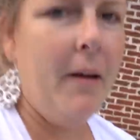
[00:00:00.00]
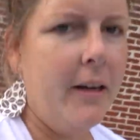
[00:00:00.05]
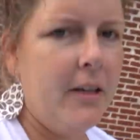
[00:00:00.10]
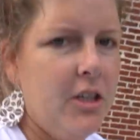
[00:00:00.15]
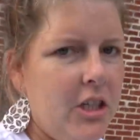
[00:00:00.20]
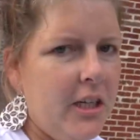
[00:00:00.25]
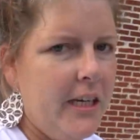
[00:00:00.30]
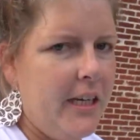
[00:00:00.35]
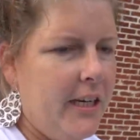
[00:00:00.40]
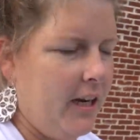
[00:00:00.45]

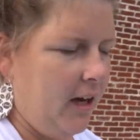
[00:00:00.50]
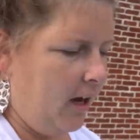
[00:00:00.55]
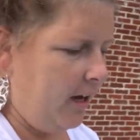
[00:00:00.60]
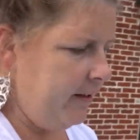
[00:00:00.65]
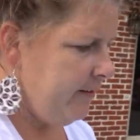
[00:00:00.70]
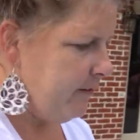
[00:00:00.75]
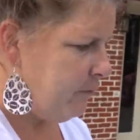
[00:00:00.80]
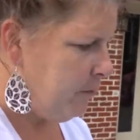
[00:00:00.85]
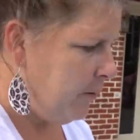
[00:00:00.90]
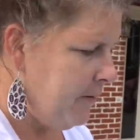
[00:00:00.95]
actually
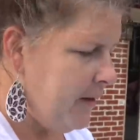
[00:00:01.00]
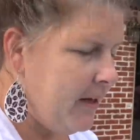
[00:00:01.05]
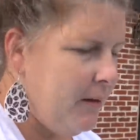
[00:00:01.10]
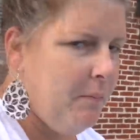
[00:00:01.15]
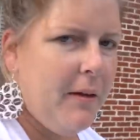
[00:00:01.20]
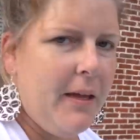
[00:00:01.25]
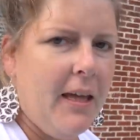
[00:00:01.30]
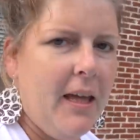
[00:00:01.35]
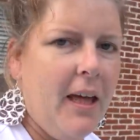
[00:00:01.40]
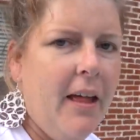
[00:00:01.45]
not swimming
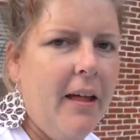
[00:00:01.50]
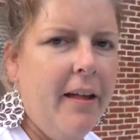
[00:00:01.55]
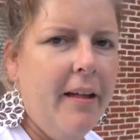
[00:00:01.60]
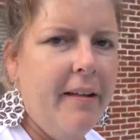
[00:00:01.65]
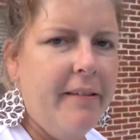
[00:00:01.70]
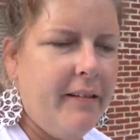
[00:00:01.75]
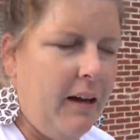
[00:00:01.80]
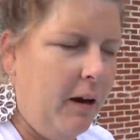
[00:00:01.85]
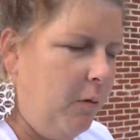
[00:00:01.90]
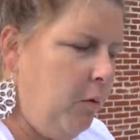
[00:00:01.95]

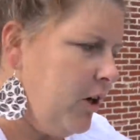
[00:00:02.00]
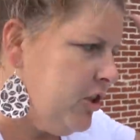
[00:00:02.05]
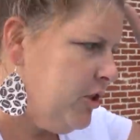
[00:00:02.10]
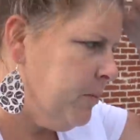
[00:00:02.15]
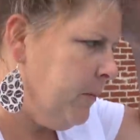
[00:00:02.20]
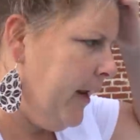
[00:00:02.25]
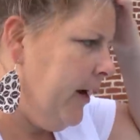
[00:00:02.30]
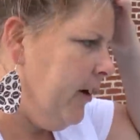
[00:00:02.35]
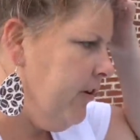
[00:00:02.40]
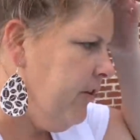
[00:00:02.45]
because I washed
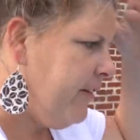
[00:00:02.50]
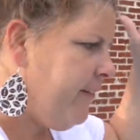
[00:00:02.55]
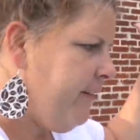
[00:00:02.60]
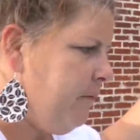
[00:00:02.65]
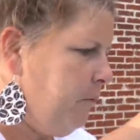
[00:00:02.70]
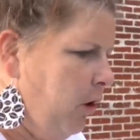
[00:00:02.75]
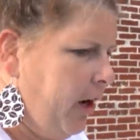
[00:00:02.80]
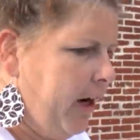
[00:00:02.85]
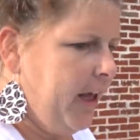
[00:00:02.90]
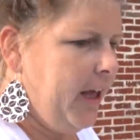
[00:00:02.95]
my hair this
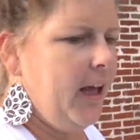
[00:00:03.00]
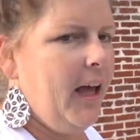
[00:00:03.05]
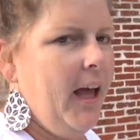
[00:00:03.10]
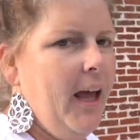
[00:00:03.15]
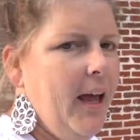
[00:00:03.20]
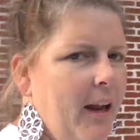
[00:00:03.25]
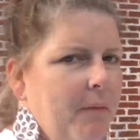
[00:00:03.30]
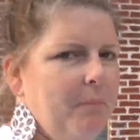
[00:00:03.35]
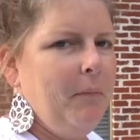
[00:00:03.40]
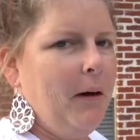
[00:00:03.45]
morning
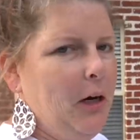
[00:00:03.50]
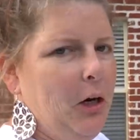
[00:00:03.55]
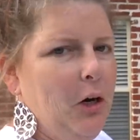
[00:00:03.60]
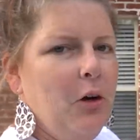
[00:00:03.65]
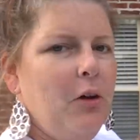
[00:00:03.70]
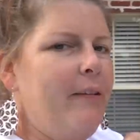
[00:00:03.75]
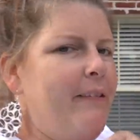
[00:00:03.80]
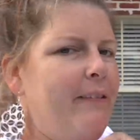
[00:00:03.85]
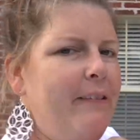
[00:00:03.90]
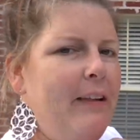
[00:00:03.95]
and my
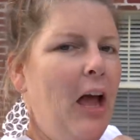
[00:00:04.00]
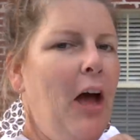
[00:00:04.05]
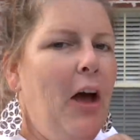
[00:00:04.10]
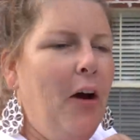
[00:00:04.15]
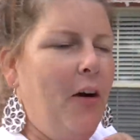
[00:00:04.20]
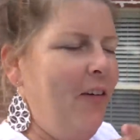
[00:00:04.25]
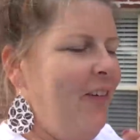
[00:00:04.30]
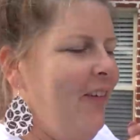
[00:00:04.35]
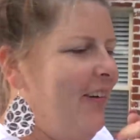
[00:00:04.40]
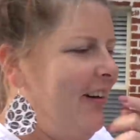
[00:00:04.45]
girls
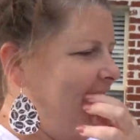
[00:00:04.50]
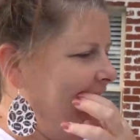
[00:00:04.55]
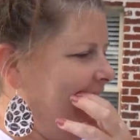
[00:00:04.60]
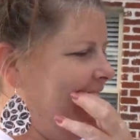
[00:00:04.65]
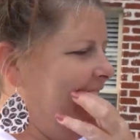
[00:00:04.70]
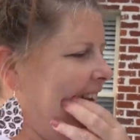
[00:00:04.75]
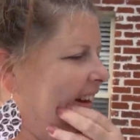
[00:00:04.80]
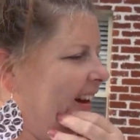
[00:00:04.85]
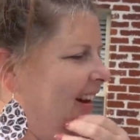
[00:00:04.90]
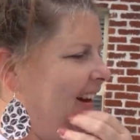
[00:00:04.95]
know.
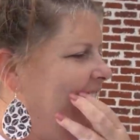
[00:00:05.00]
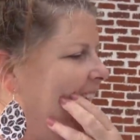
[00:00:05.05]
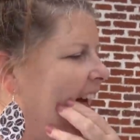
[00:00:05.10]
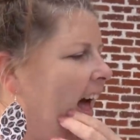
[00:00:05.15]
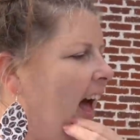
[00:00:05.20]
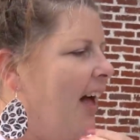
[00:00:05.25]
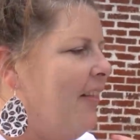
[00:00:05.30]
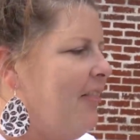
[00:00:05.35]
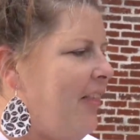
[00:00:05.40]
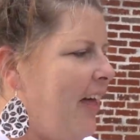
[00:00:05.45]

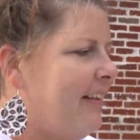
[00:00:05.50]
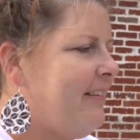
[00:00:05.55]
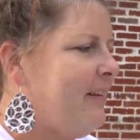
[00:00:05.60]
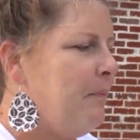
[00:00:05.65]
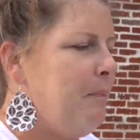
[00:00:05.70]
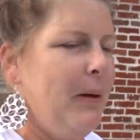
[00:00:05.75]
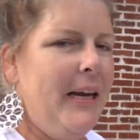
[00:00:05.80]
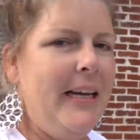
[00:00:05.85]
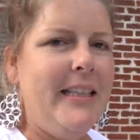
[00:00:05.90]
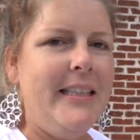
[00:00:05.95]
That's a
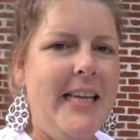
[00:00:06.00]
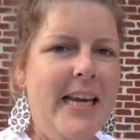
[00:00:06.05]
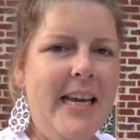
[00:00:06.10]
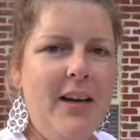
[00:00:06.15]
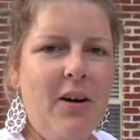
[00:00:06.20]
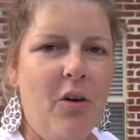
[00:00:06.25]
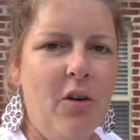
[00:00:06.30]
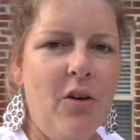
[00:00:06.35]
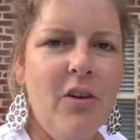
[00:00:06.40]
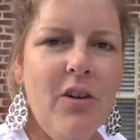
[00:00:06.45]
big
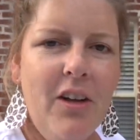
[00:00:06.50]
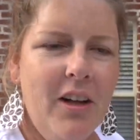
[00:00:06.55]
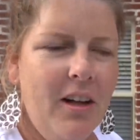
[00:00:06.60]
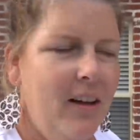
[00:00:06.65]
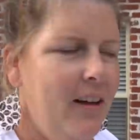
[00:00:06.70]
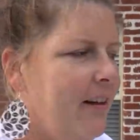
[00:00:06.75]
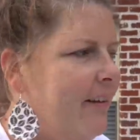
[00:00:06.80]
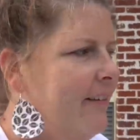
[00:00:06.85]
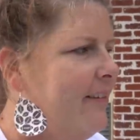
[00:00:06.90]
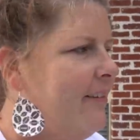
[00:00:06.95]
deal.
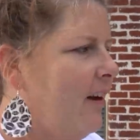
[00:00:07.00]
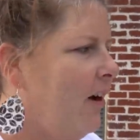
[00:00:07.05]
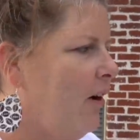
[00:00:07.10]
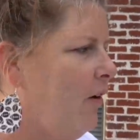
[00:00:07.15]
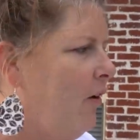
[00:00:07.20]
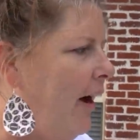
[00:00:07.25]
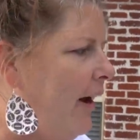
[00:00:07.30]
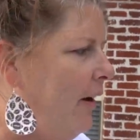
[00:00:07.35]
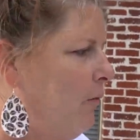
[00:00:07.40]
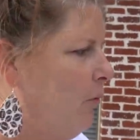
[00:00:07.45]

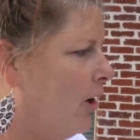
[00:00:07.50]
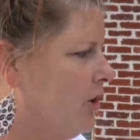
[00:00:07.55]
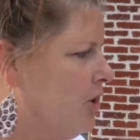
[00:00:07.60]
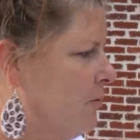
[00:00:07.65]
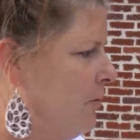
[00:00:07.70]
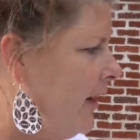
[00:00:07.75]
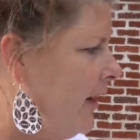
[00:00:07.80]
So I wash